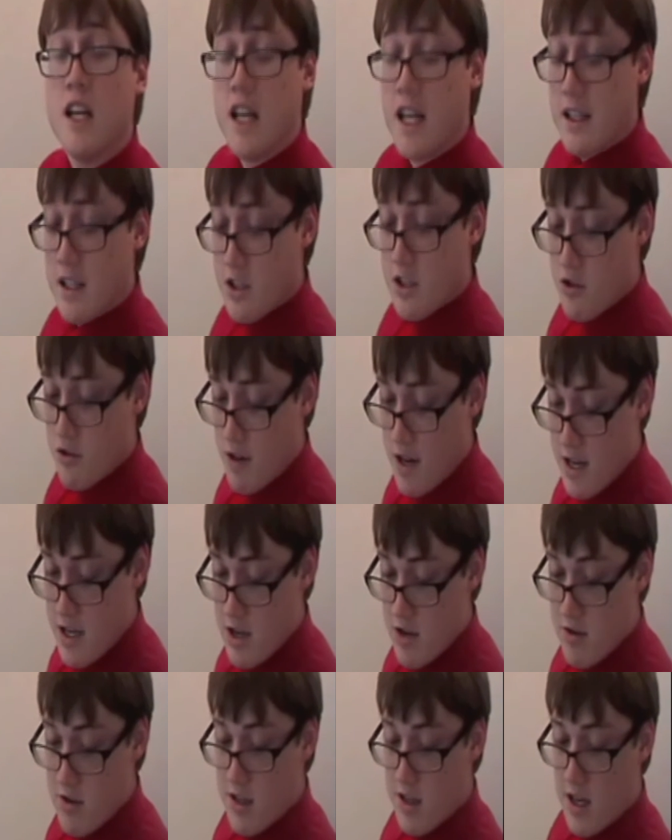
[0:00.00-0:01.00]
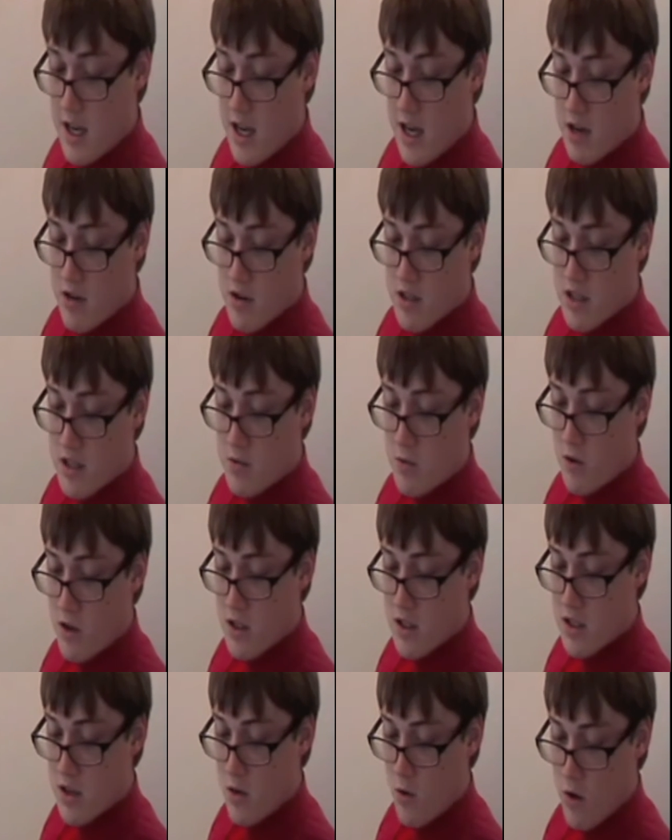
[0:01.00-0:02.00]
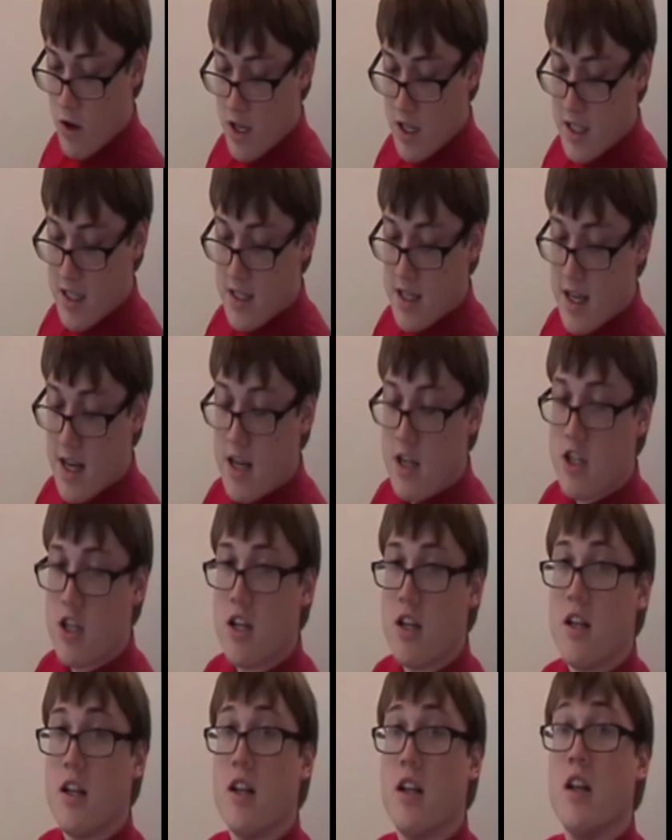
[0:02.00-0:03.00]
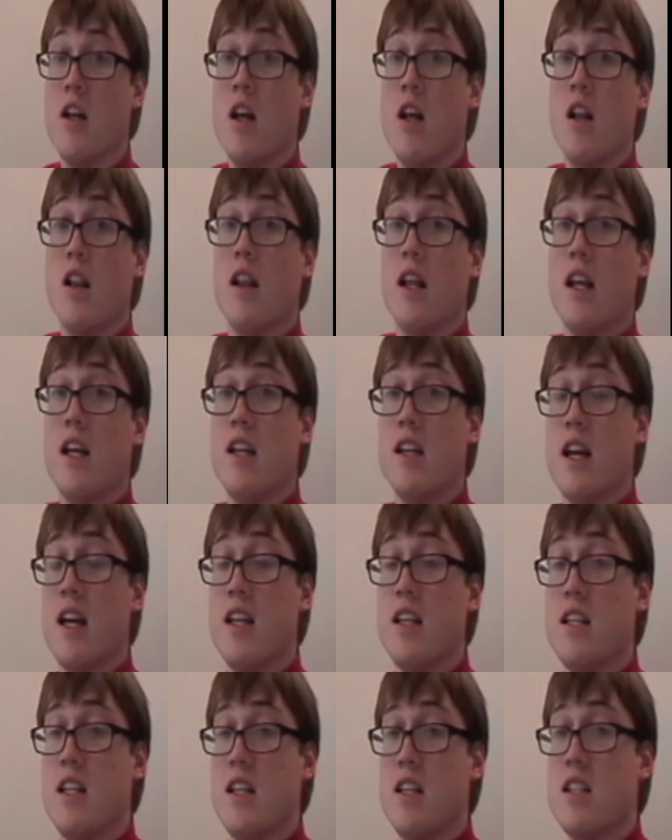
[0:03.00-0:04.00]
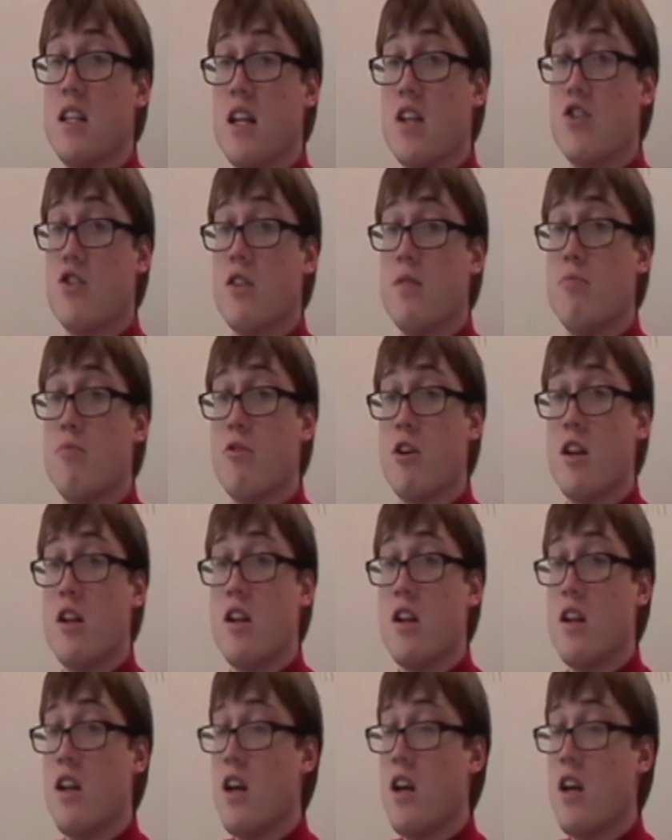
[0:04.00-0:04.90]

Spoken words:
And the Trade Union Congress was an organization in late 19th century Britain